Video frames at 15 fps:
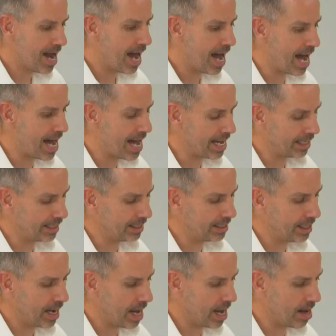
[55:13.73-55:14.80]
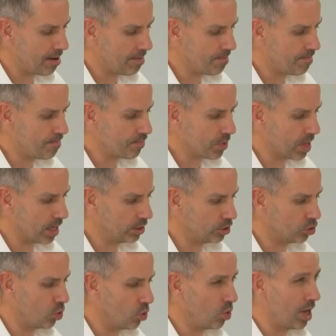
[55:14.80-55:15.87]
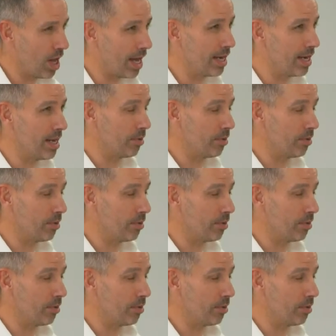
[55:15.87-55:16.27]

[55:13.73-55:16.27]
And and